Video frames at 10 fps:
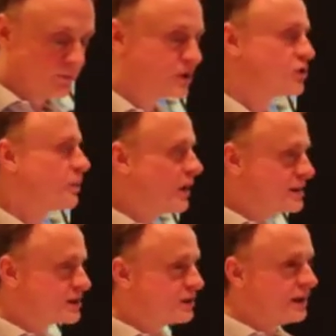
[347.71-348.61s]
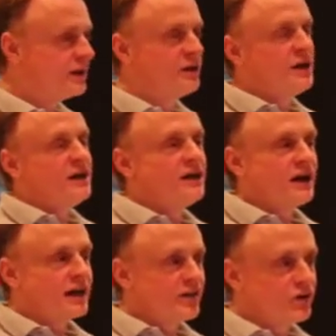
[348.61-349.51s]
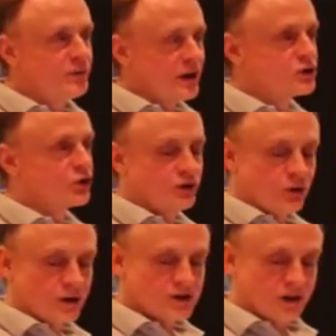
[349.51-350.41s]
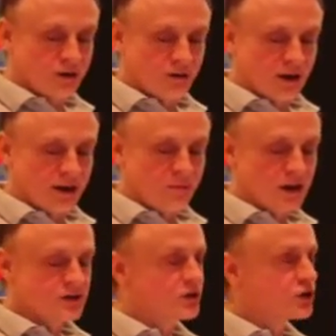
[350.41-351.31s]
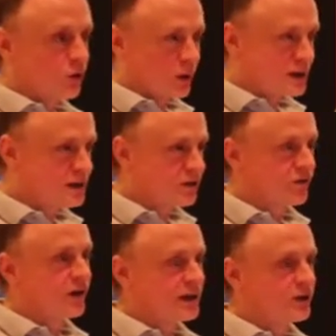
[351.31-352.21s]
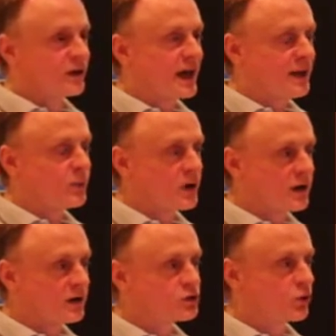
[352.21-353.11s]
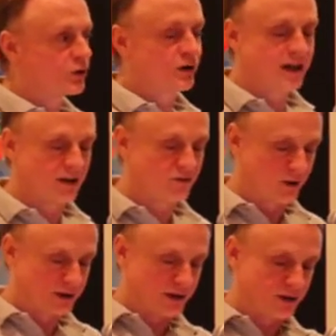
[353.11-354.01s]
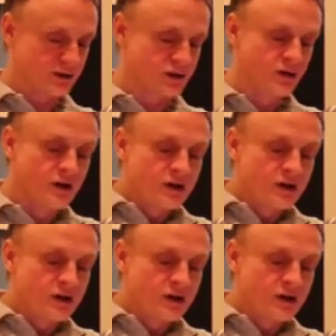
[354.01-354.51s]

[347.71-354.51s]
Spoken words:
But surprisingly, not every major US airline makes it so easy to find their gay product or their gay friendliness.